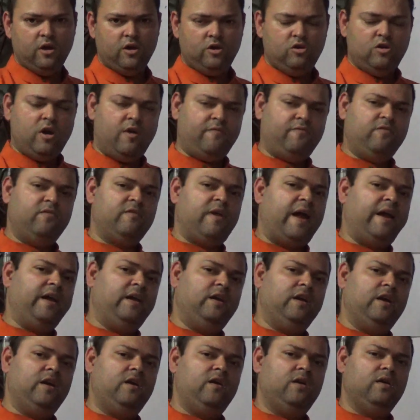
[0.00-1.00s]
You have to write
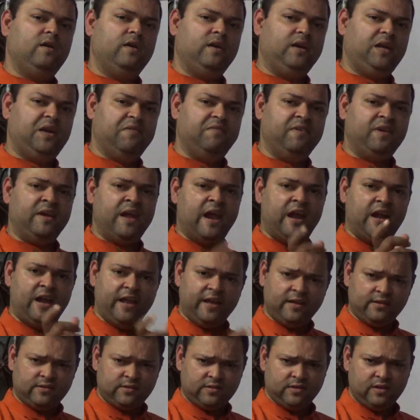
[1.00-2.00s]
it giving
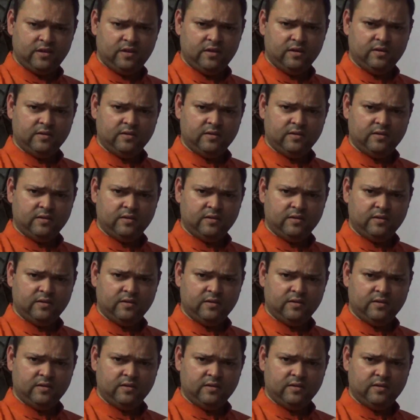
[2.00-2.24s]
headings,